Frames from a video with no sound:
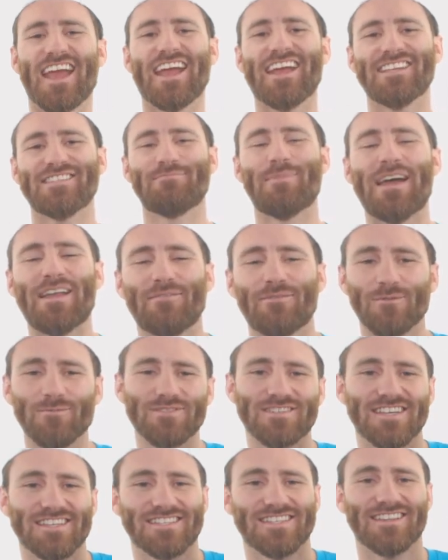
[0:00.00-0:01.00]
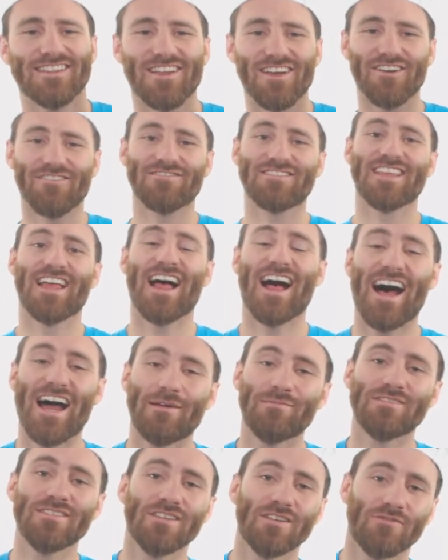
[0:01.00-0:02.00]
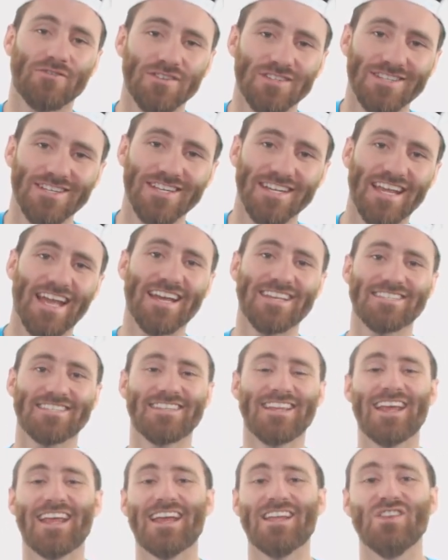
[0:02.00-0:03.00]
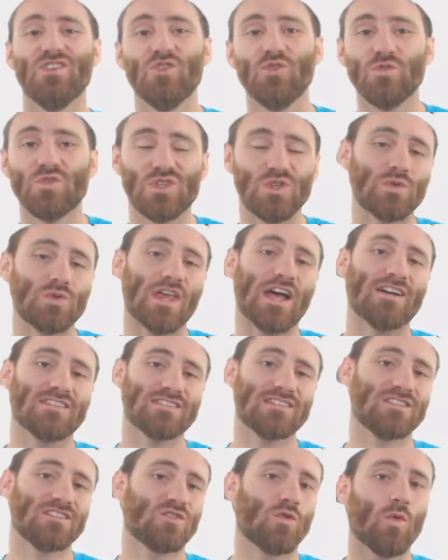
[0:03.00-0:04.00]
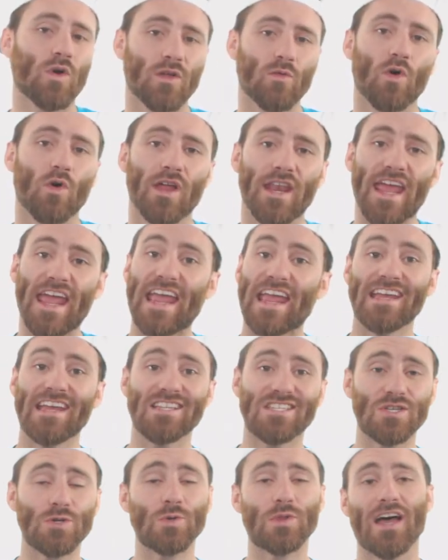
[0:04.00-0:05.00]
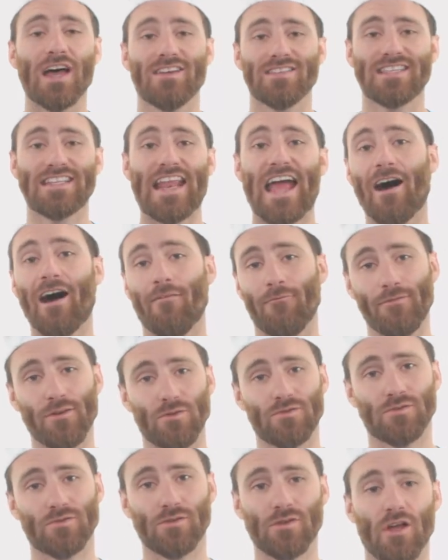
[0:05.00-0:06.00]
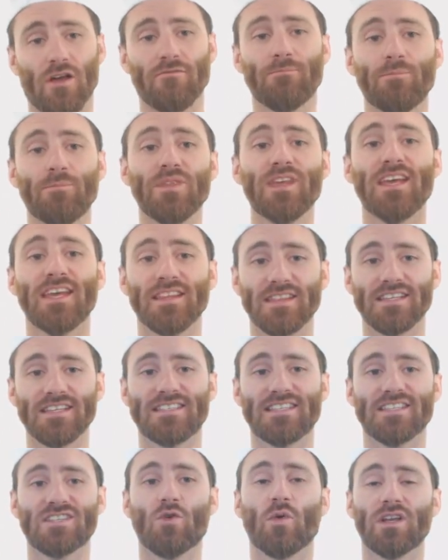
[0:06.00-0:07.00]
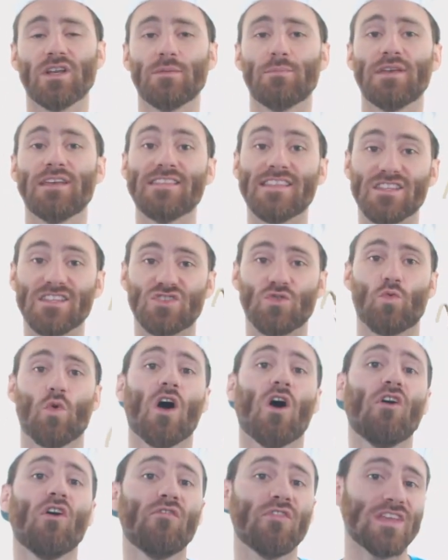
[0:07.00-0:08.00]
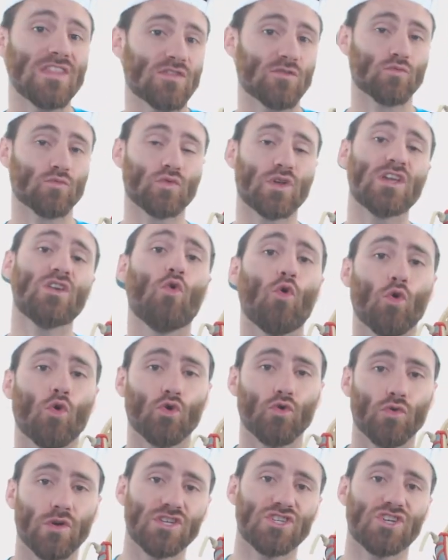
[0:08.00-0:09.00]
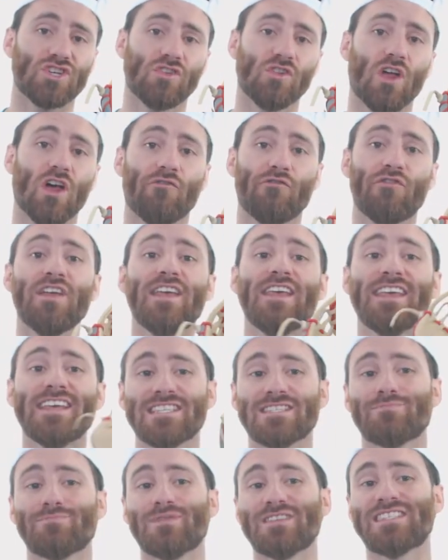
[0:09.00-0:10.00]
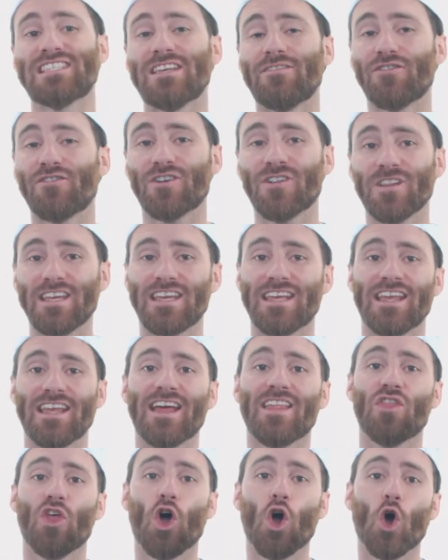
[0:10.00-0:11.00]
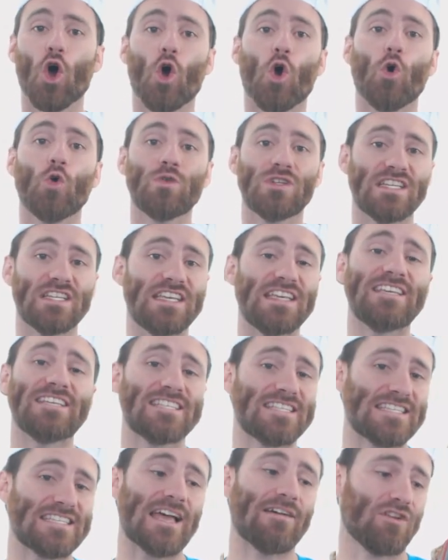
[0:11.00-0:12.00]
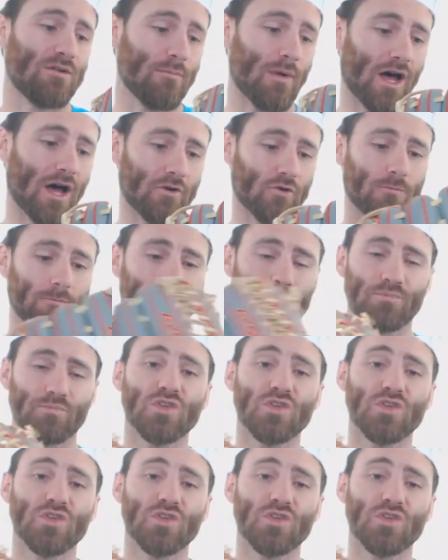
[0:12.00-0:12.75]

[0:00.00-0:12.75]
Hey, it's Ben from Just Gloves. I'm delivering to you guys today a new 2021 A2000 Outfielder glove. This is going to be the 12 and 3 quarter inch glove, specifically the OT7 model.